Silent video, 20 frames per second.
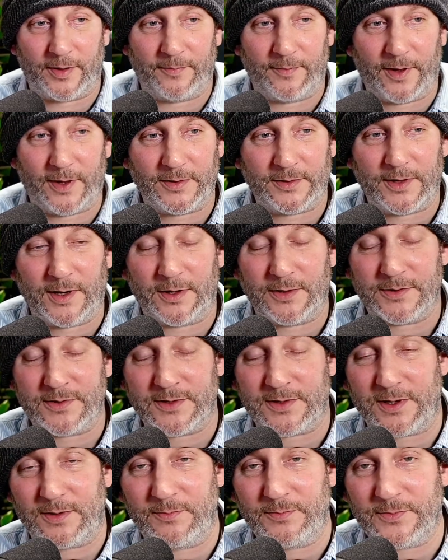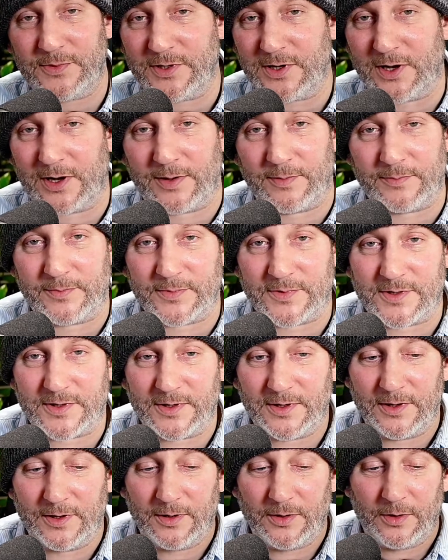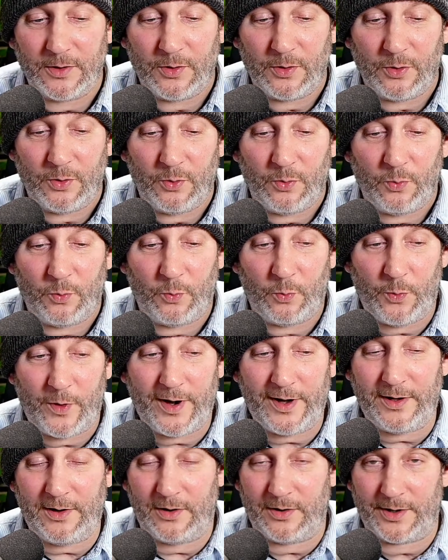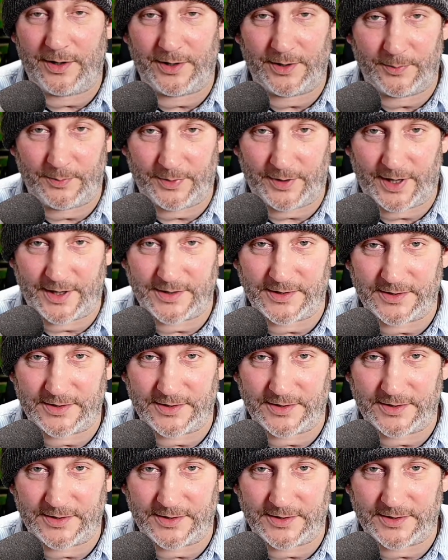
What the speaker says: And sometimes we're not in the place